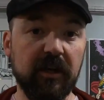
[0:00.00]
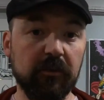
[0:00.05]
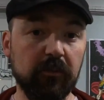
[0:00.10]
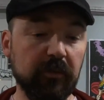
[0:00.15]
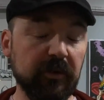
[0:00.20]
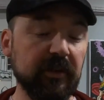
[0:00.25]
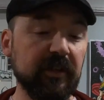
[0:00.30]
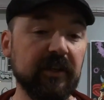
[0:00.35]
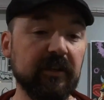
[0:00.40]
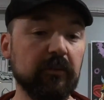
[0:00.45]

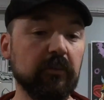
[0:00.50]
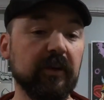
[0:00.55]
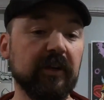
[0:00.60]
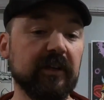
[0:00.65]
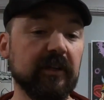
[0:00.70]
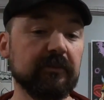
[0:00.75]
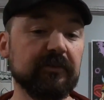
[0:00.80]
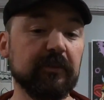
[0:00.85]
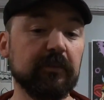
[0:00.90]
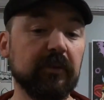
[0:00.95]
Really, when it
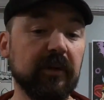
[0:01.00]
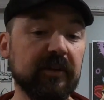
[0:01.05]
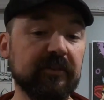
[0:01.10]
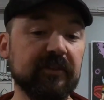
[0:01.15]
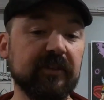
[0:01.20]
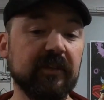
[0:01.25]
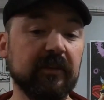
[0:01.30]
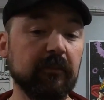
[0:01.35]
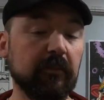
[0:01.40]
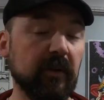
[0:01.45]
comes to
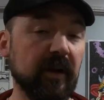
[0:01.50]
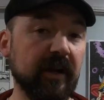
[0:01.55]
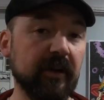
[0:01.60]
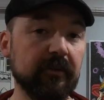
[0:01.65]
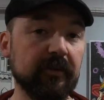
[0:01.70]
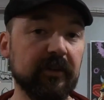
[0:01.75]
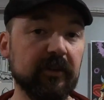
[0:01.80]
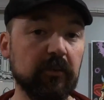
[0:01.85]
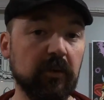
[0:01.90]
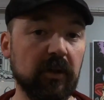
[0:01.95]
pressing, my
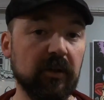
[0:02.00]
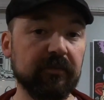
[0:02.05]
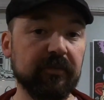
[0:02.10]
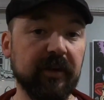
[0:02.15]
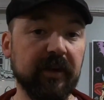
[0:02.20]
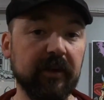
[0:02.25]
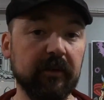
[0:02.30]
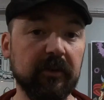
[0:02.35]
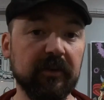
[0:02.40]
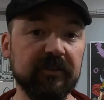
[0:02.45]
only
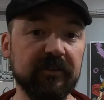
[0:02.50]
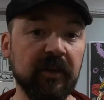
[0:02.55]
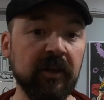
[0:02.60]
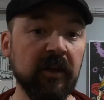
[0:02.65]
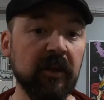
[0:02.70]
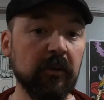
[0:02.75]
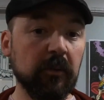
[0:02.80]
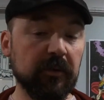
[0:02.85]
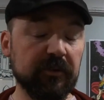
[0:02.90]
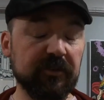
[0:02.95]
qualifier is,
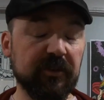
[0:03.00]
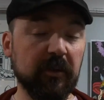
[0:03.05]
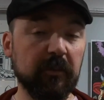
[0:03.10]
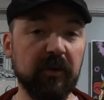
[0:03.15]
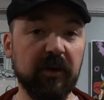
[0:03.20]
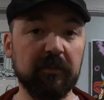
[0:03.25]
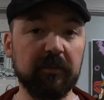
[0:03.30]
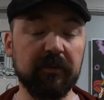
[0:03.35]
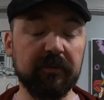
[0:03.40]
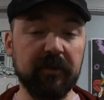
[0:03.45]
was it done
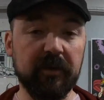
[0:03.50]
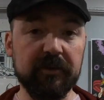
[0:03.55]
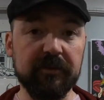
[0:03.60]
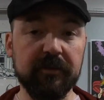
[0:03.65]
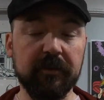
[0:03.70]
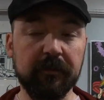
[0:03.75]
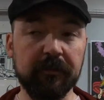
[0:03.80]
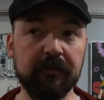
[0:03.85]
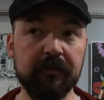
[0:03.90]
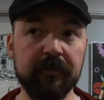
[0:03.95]
by a
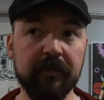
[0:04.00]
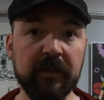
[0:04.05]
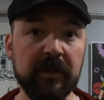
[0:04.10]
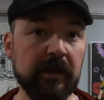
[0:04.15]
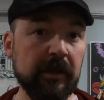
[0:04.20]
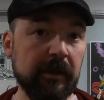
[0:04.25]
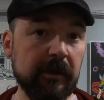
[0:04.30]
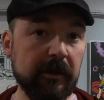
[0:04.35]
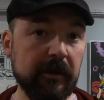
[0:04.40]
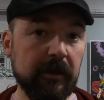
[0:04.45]
professional
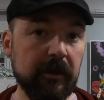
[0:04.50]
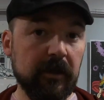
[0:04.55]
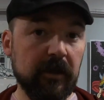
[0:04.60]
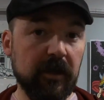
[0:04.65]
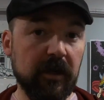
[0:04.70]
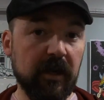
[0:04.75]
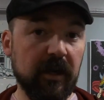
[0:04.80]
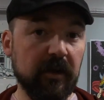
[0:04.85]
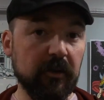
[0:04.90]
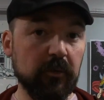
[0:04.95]

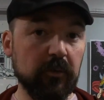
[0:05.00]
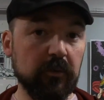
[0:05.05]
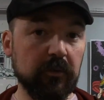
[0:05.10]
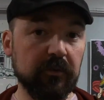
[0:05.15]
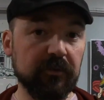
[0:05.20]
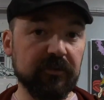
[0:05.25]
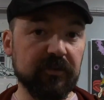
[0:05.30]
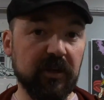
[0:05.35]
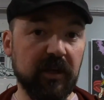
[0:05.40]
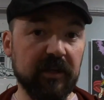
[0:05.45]

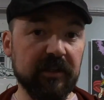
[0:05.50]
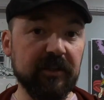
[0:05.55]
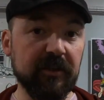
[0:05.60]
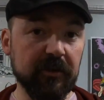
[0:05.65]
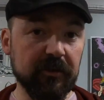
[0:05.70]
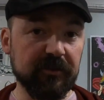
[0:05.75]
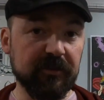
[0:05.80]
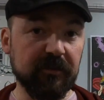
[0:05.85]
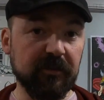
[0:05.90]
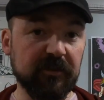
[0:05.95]
who's got
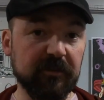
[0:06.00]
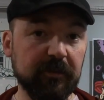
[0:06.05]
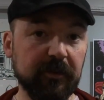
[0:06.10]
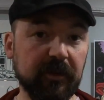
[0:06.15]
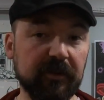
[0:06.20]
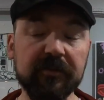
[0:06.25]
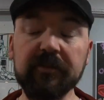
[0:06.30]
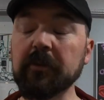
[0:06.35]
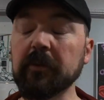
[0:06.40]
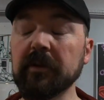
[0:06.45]
years of
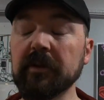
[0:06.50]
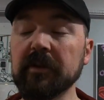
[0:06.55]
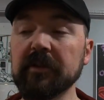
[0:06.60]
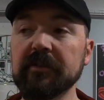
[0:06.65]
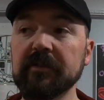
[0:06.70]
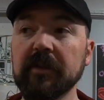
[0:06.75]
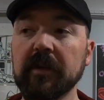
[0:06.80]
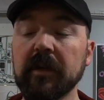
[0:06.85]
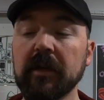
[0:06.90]
experience doing this,